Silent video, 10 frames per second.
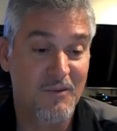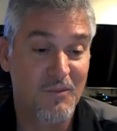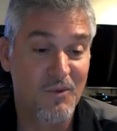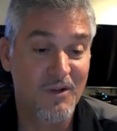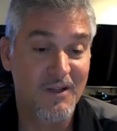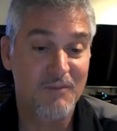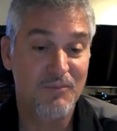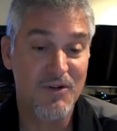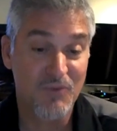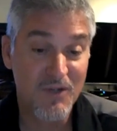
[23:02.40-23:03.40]

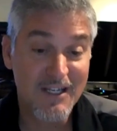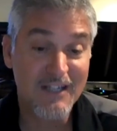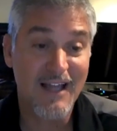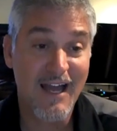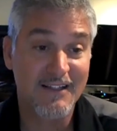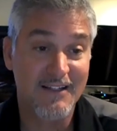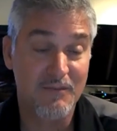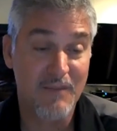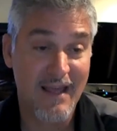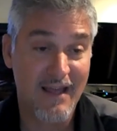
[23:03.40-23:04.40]
Really glad that a
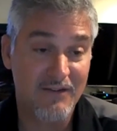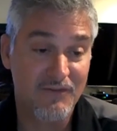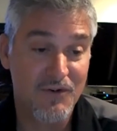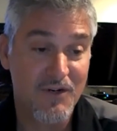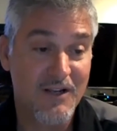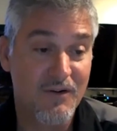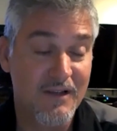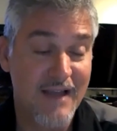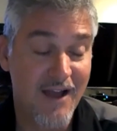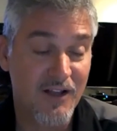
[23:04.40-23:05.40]
man of your
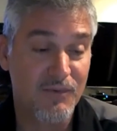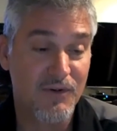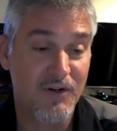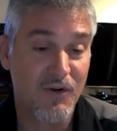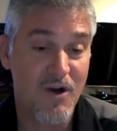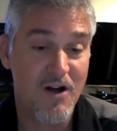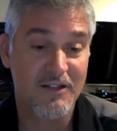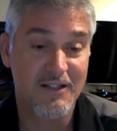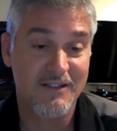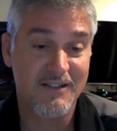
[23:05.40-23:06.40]
caliber and
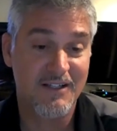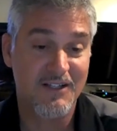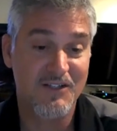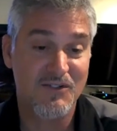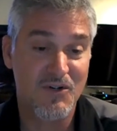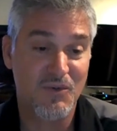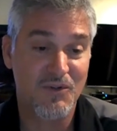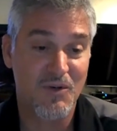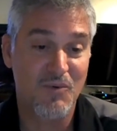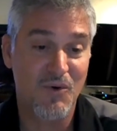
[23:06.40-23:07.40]
quality is sitting in circle with
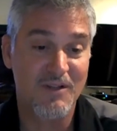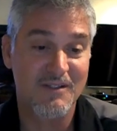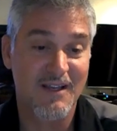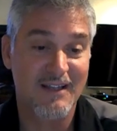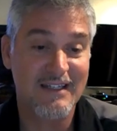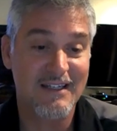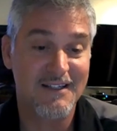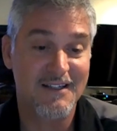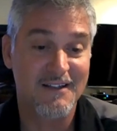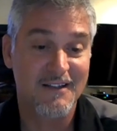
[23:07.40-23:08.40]
our boys. They need
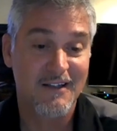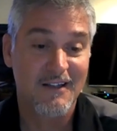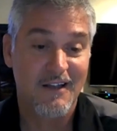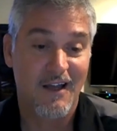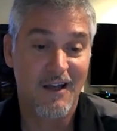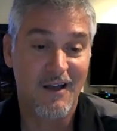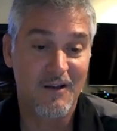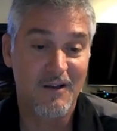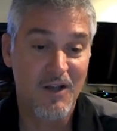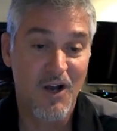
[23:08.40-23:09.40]

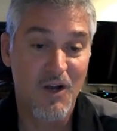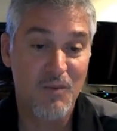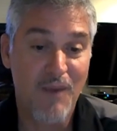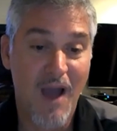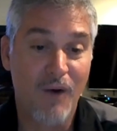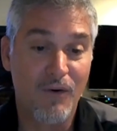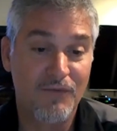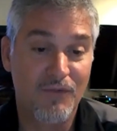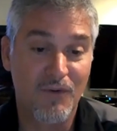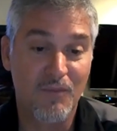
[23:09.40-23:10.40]
young,
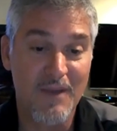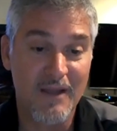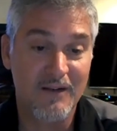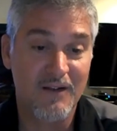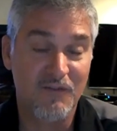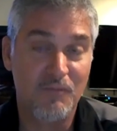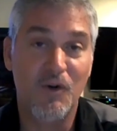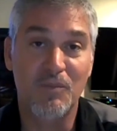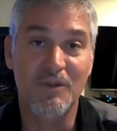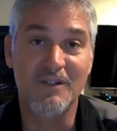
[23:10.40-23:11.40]
powerful men of
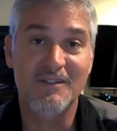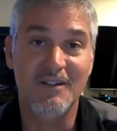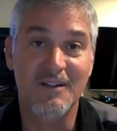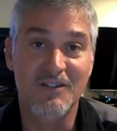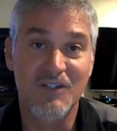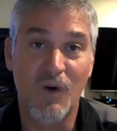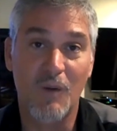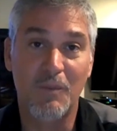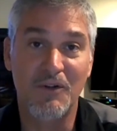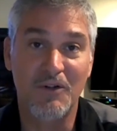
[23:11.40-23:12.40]
purpose to show
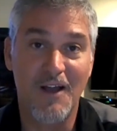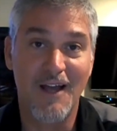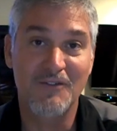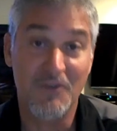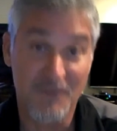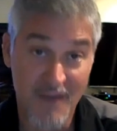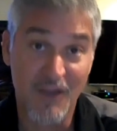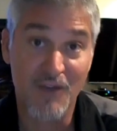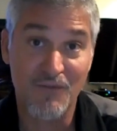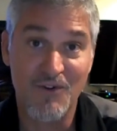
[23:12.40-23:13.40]
up in their lives. So thank
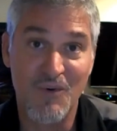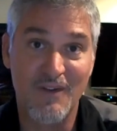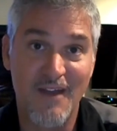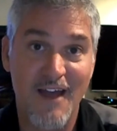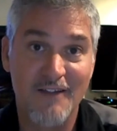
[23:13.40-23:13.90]
you for doing that.